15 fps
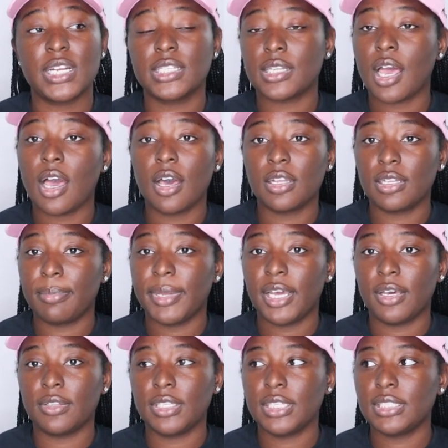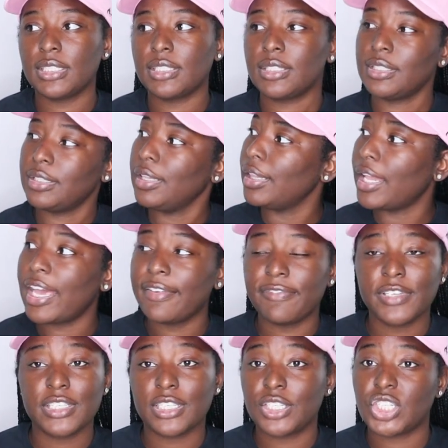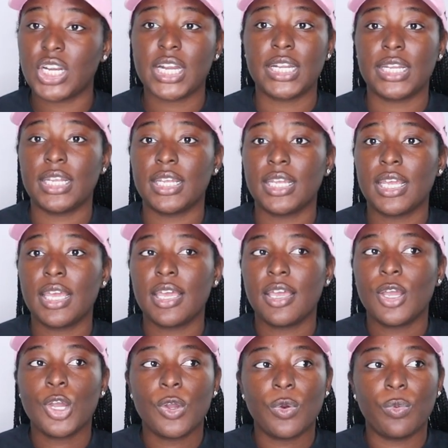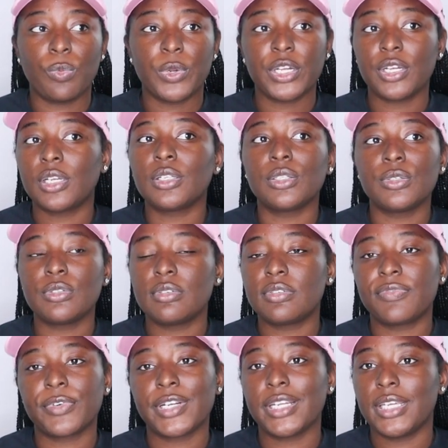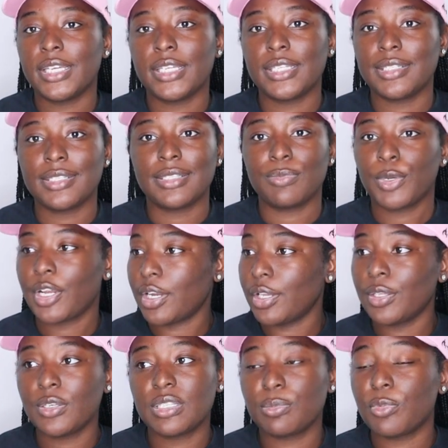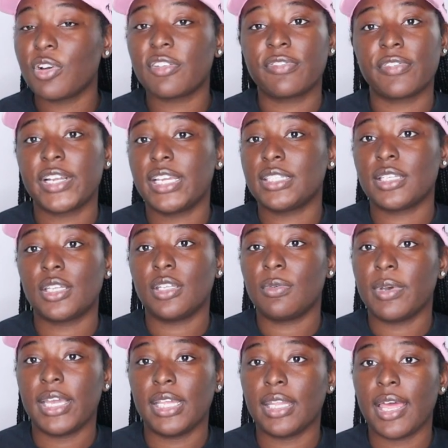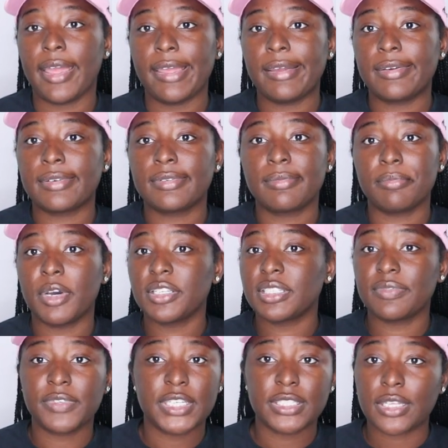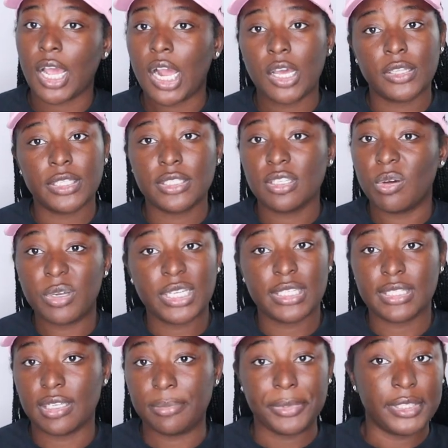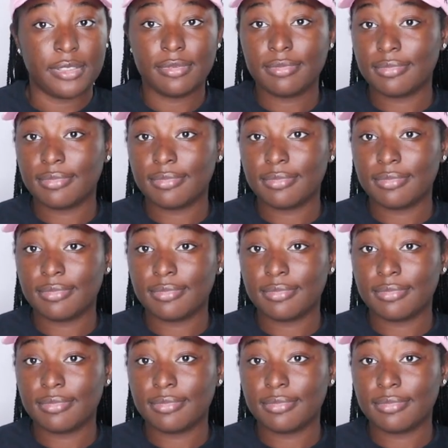it's all about. This life is a journey. We're going to lose friends. We're going to lose more friends on the way. Like, most of us are only twenty something.